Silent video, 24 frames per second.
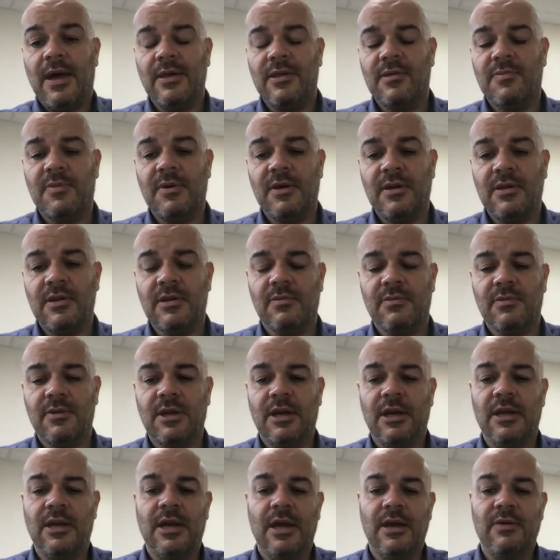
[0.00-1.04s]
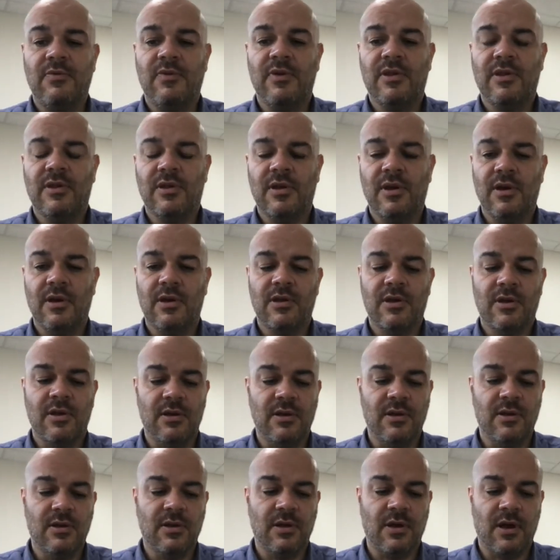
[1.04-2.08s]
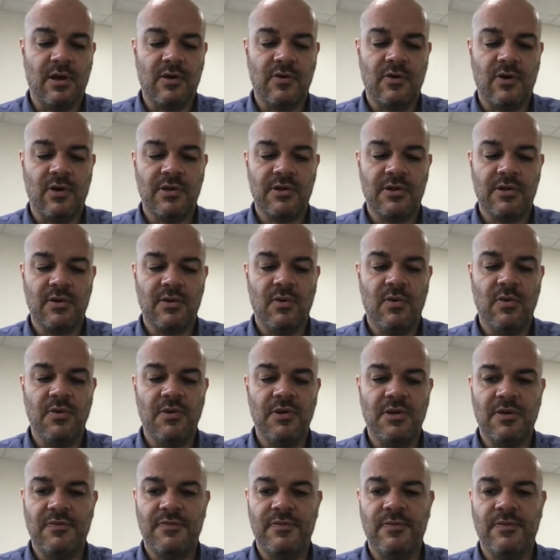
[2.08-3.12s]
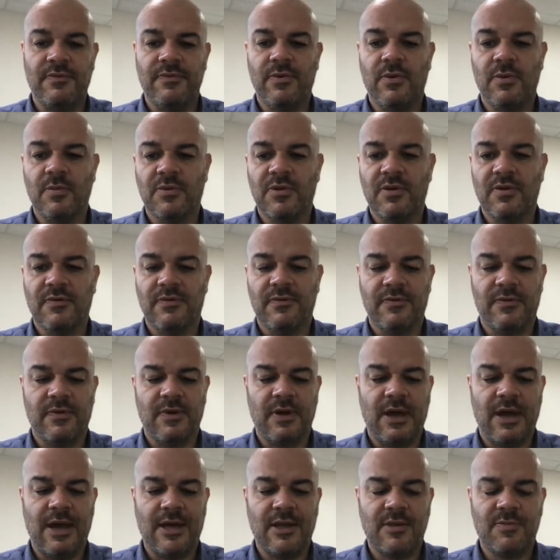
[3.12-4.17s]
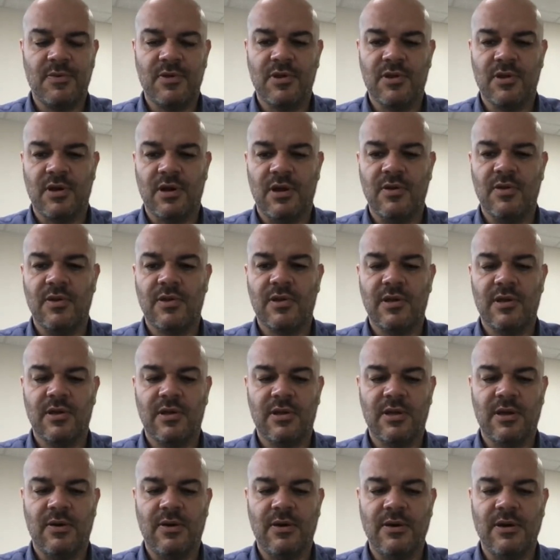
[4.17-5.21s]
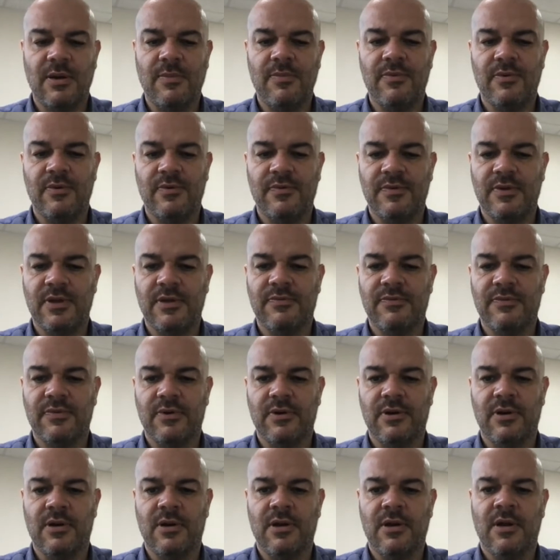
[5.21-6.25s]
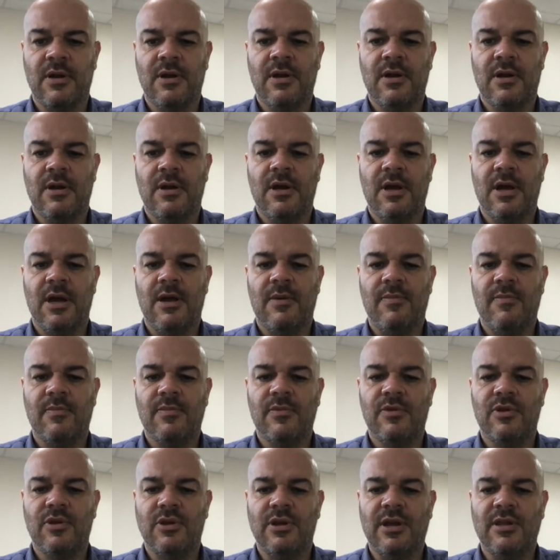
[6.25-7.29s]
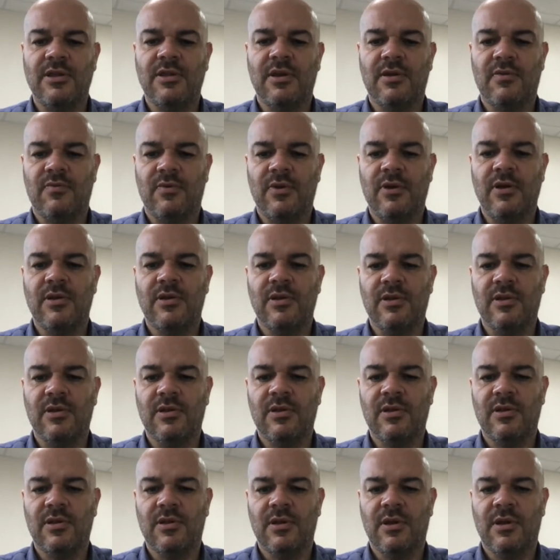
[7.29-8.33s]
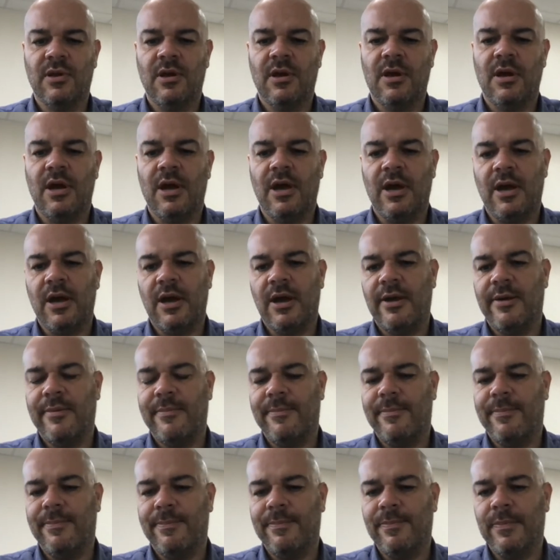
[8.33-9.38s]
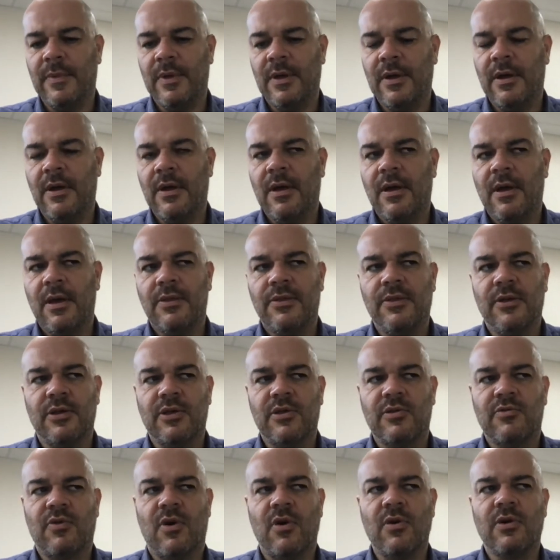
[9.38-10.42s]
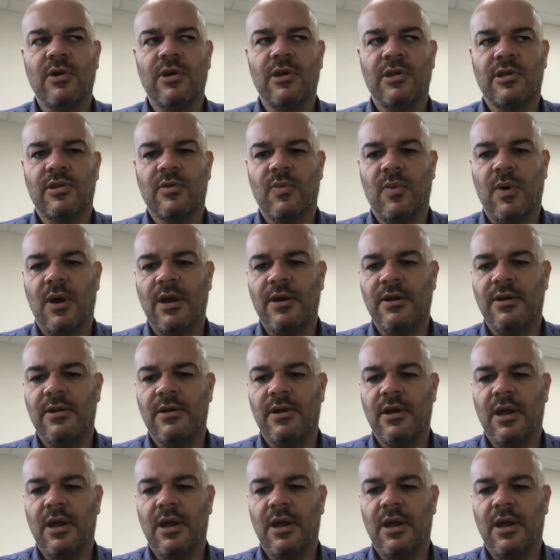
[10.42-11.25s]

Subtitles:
been some DNA research, and across all the different forms of aspergillosis, there are a number of different genetic reasons. The strongest one